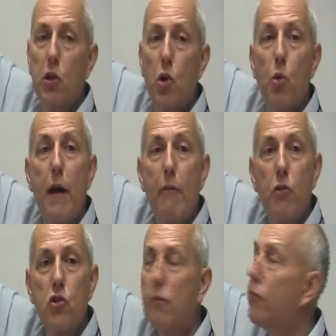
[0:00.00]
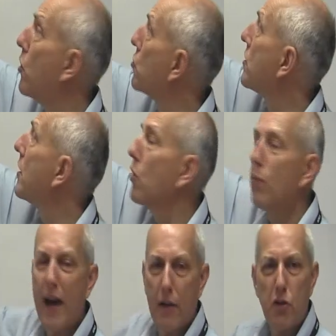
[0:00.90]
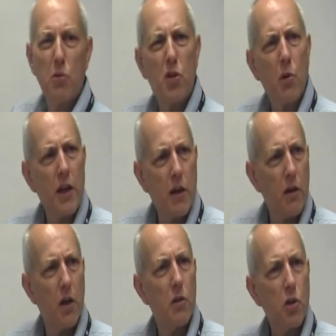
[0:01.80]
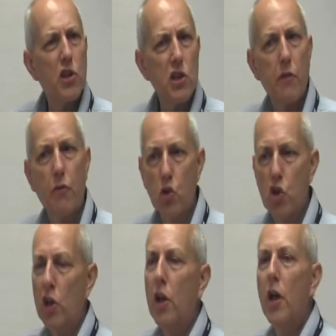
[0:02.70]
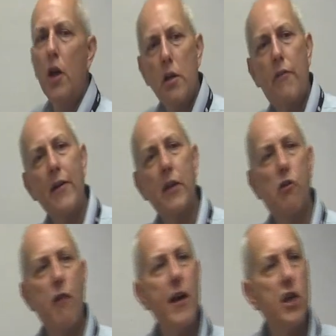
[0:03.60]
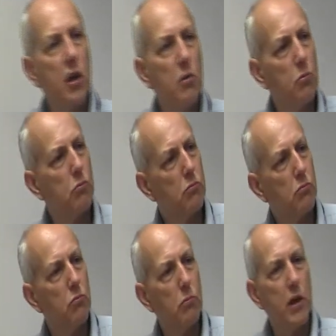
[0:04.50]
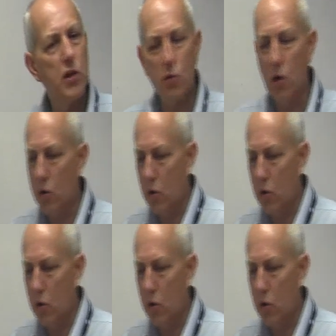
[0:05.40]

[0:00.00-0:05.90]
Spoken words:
would do that function first and then do that if you were using it as a function. Find the gradient, we've got